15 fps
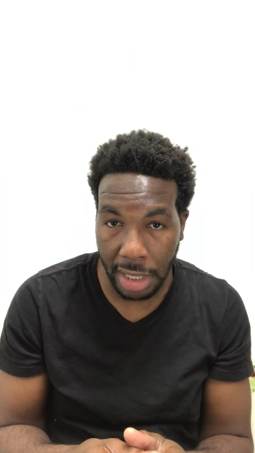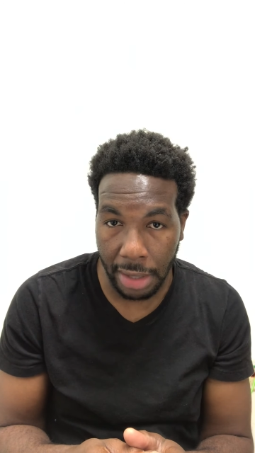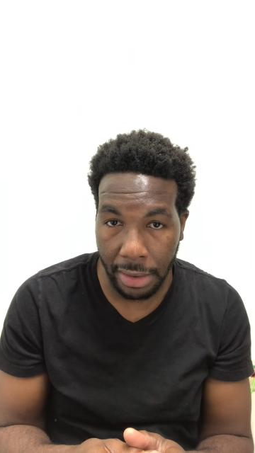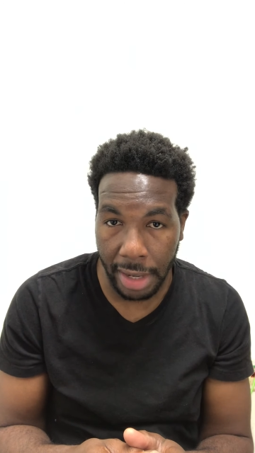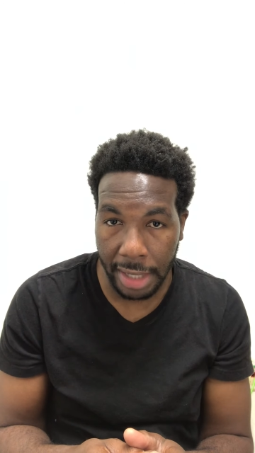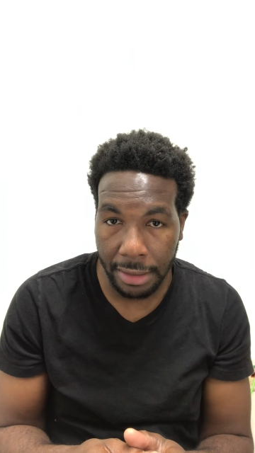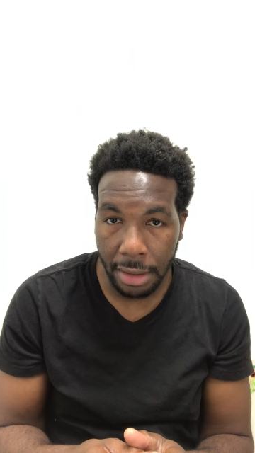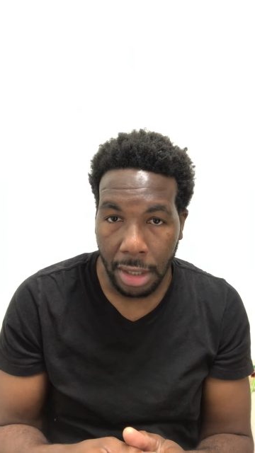All
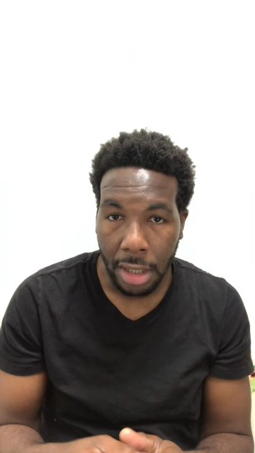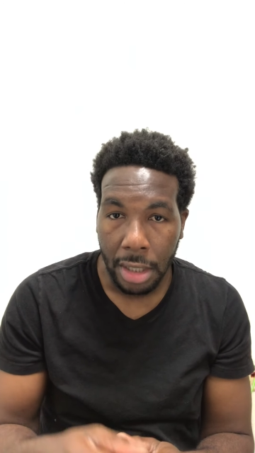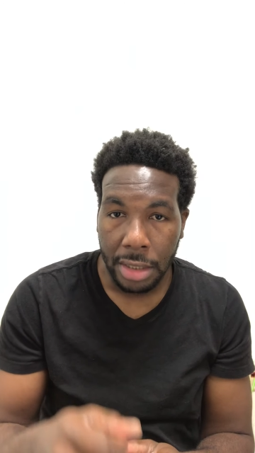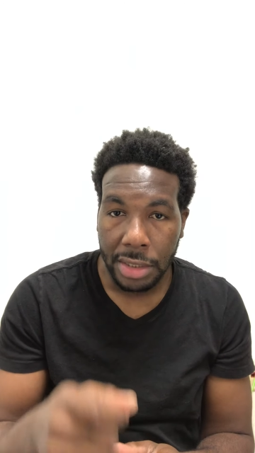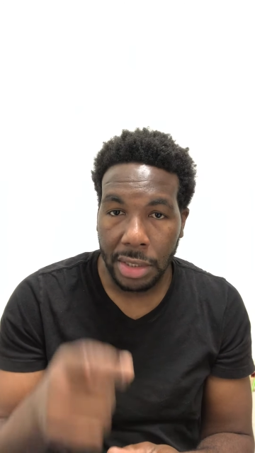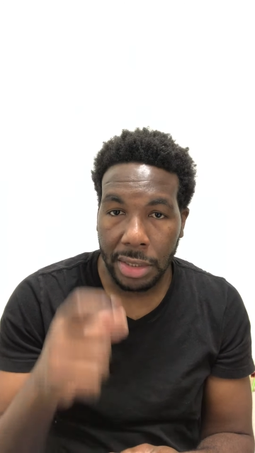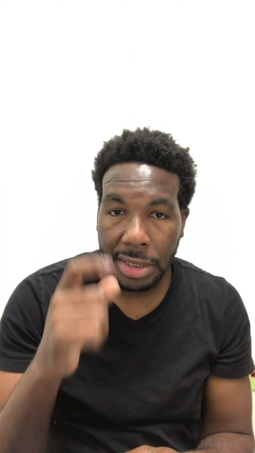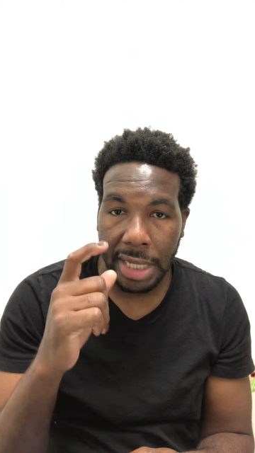right,
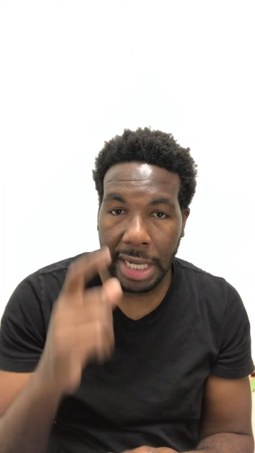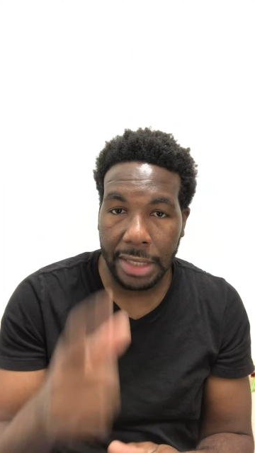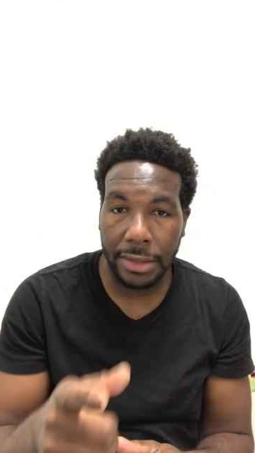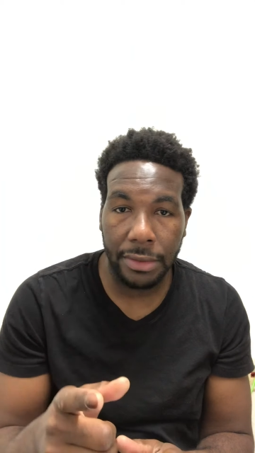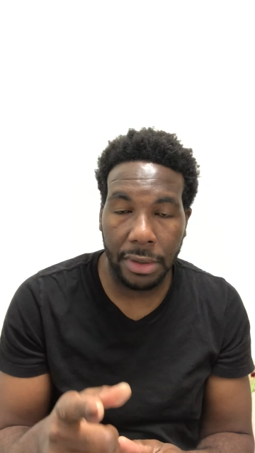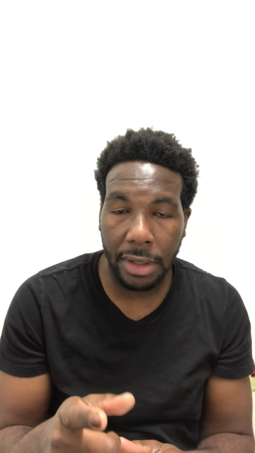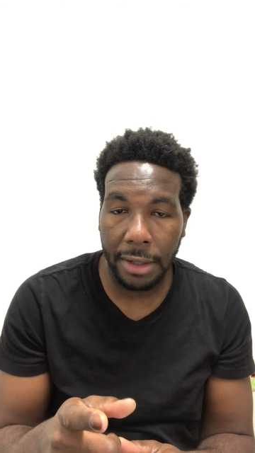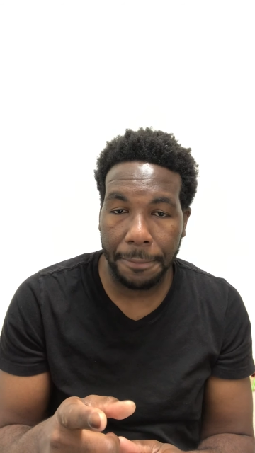so thanks
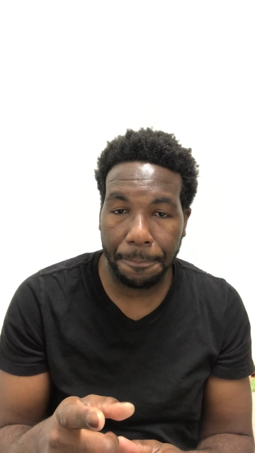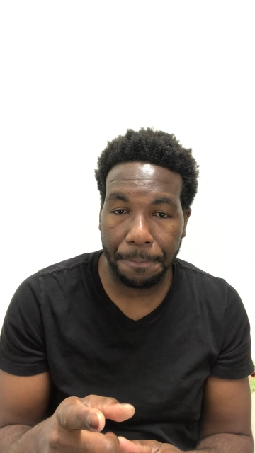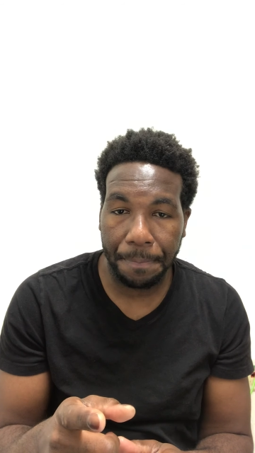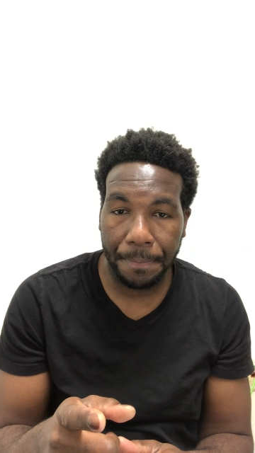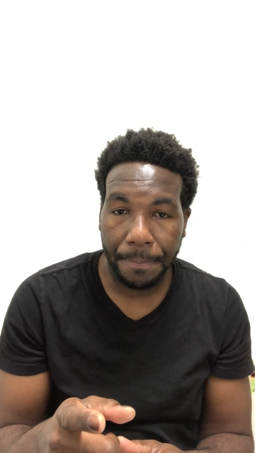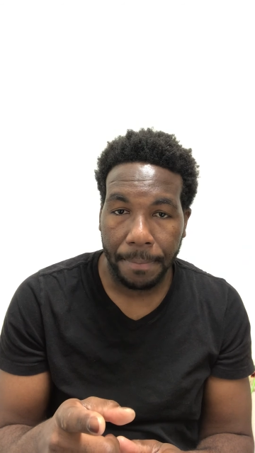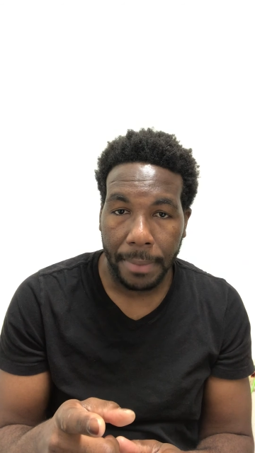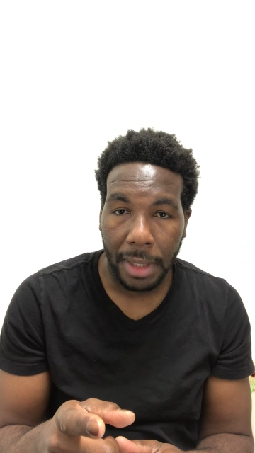for
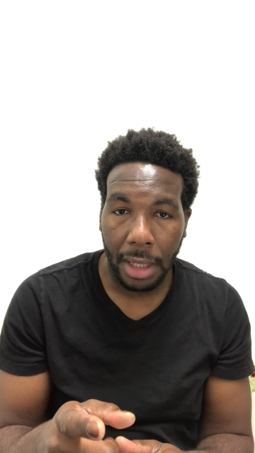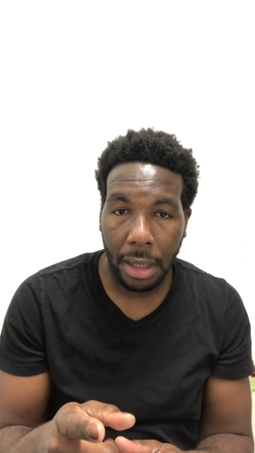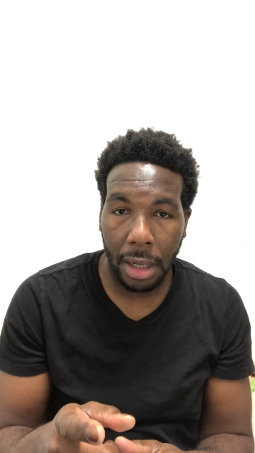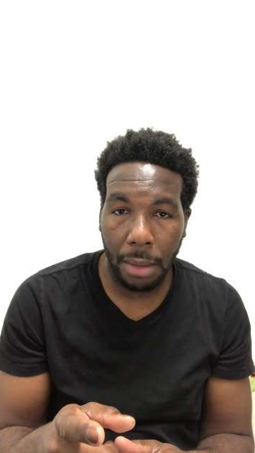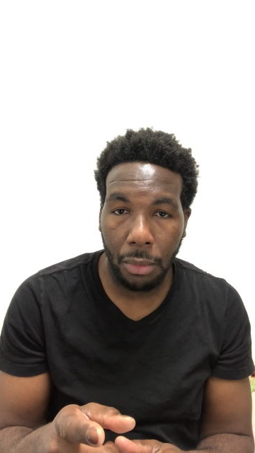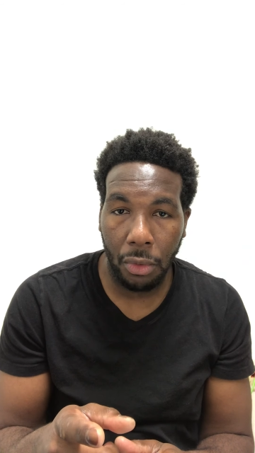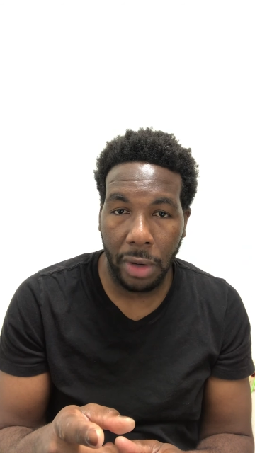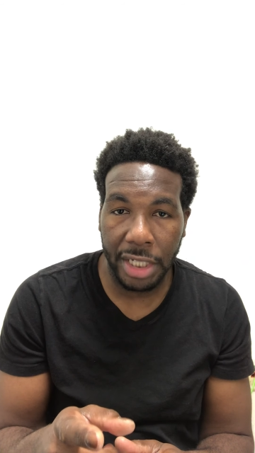
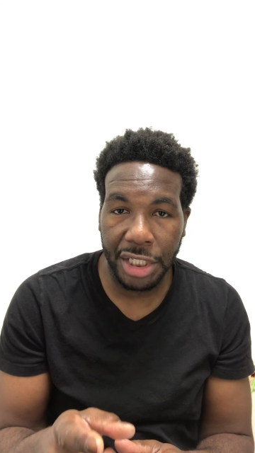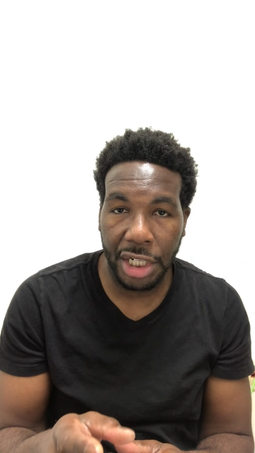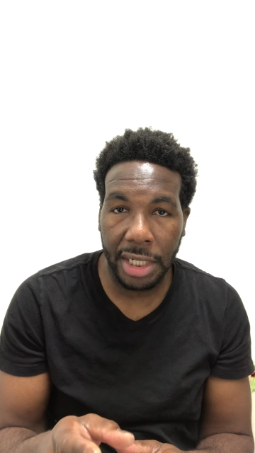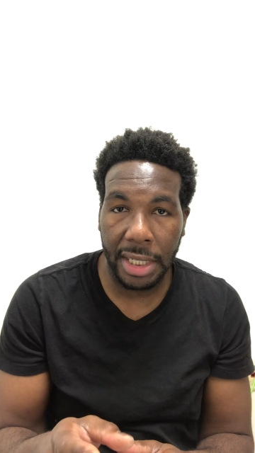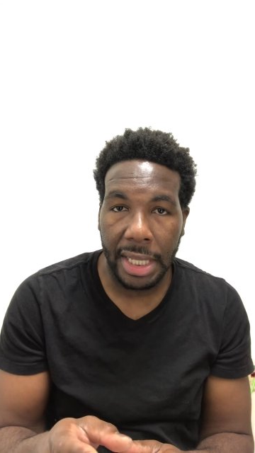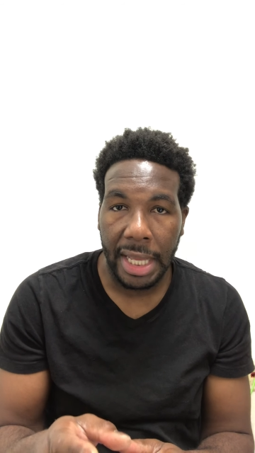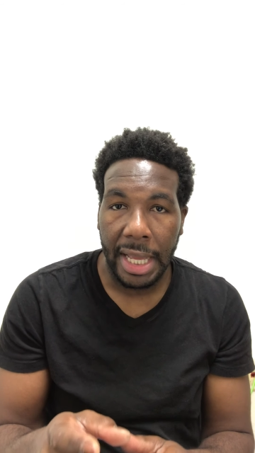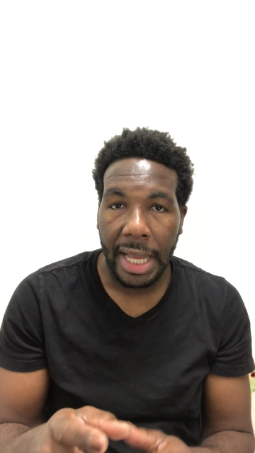
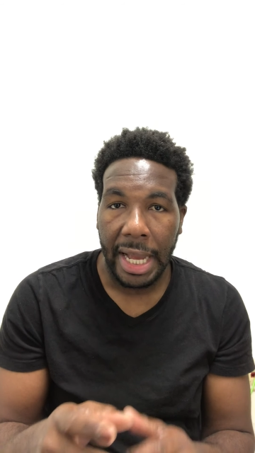watching,